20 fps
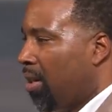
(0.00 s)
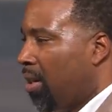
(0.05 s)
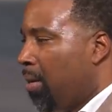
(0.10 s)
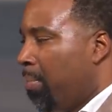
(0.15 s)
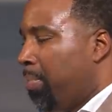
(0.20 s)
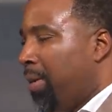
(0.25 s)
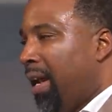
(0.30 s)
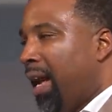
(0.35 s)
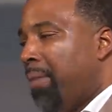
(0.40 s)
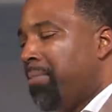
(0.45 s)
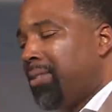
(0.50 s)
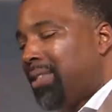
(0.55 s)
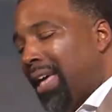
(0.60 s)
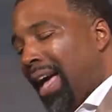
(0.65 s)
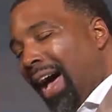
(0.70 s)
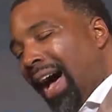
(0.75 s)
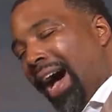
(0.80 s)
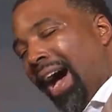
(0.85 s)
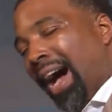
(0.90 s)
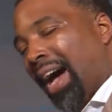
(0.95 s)
But I'm
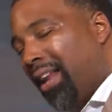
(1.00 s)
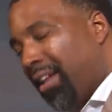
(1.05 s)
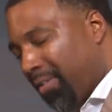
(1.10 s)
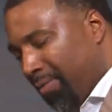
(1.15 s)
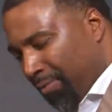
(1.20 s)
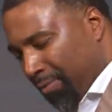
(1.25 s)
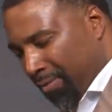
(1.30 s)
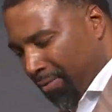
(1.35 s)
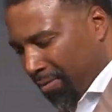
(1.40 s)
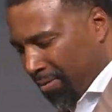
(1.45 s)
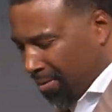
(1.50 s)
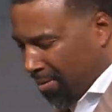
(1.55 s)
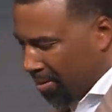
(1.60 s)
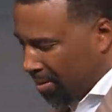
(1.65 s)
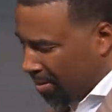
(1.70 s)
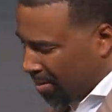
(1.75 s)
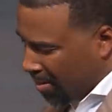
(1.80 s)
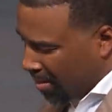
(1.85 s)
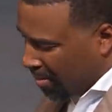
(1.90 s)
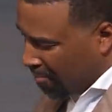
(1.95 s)
tired of
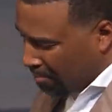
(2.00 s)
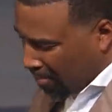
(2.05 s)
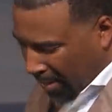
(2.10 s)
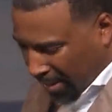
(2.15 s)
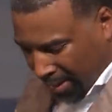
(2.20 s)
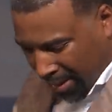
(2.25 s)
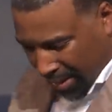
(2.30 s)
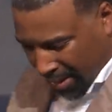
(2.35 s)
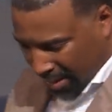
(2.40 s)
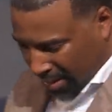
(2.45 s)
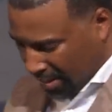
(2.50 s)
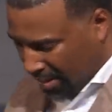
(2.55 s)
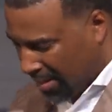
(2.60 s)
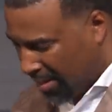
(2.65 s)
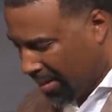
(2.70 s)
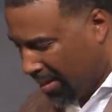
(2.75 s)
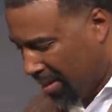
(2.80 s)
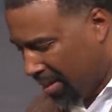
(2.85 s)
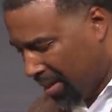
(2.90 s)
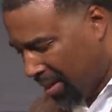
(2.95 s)
being
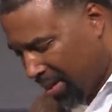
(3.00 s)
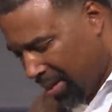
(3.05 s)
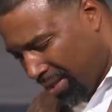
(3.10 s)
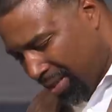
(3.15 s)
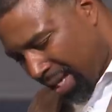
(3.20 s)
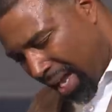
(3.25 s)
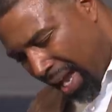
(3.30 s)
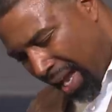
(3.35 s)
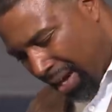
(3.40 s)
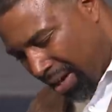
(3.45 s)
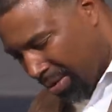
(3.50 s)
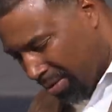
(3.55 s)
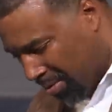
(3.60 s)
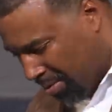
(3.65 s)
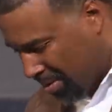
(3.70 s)
down